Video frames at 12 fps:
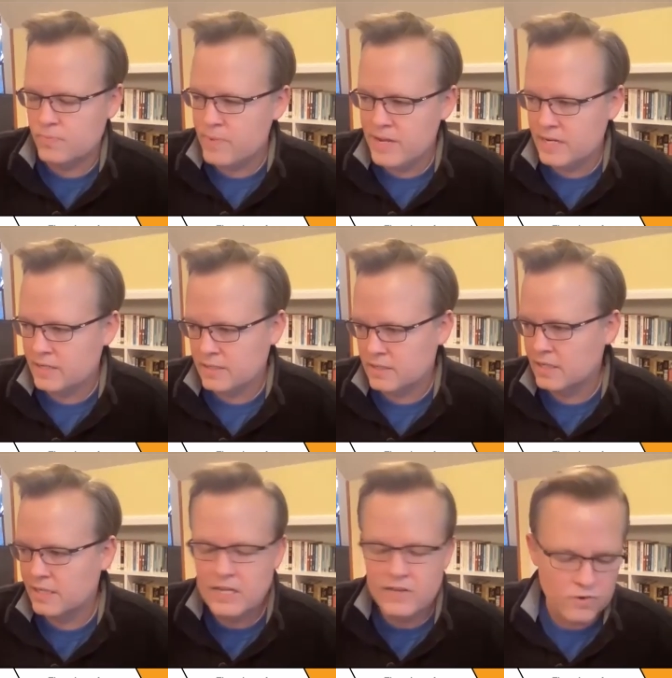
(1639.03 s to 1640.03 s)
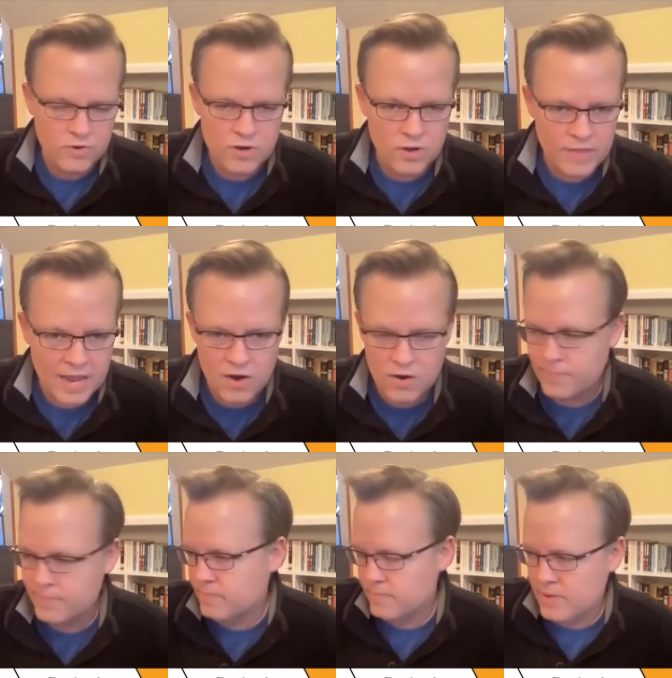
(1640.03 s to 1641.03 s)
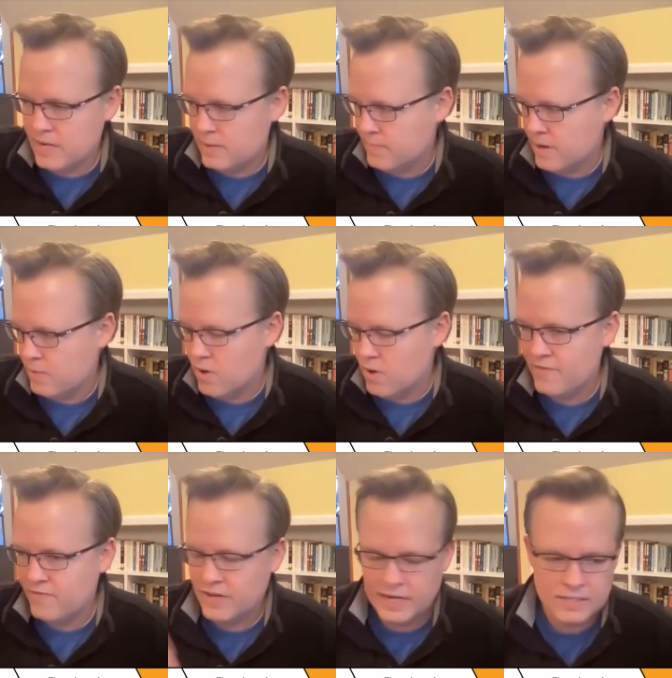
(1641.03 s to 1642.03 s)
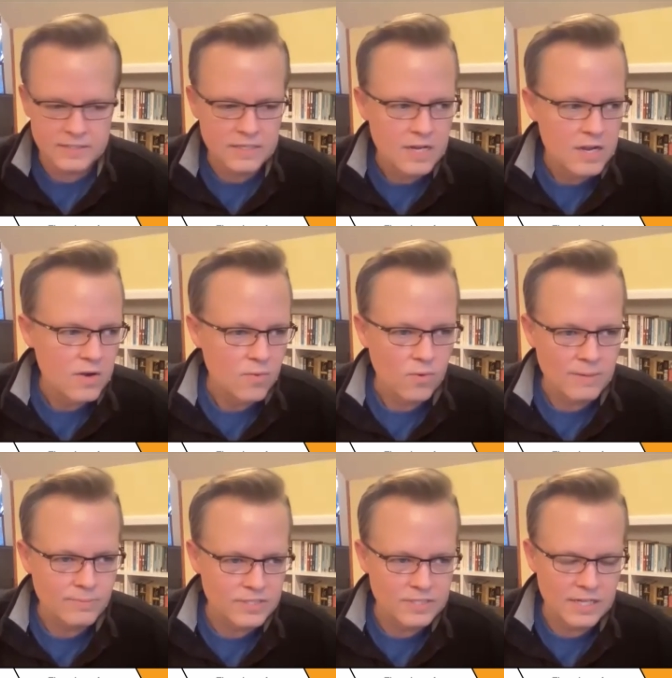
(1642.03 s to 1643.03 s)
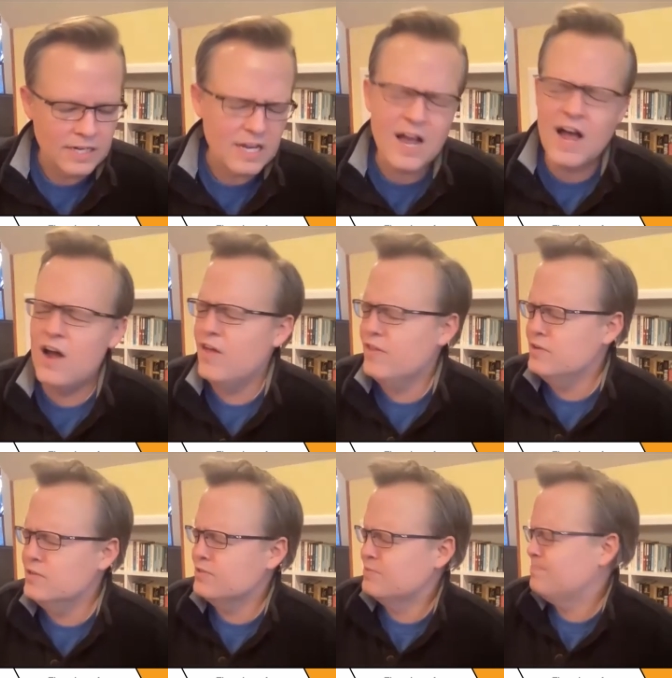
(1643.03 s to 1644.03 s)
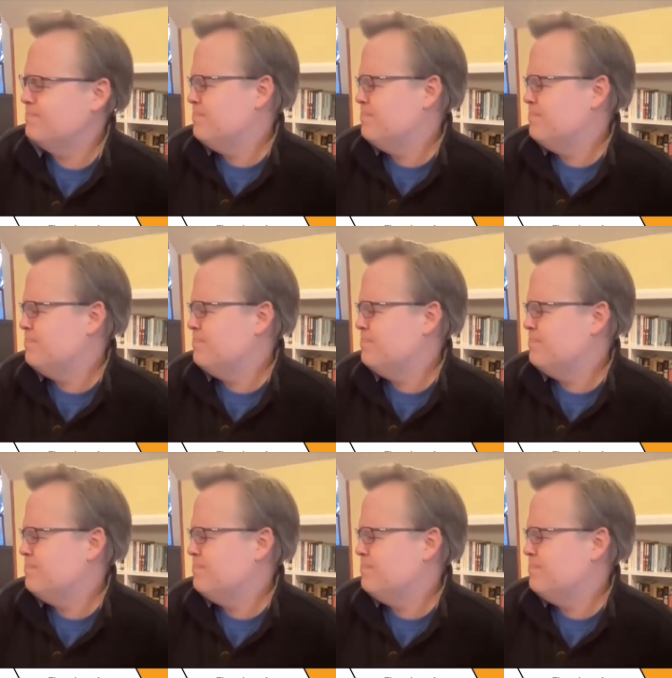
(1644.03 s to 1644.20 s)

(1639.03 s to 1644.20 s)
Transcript: me and Cleve who know that, or me and my wife, I guess, where I'm just like, oh, those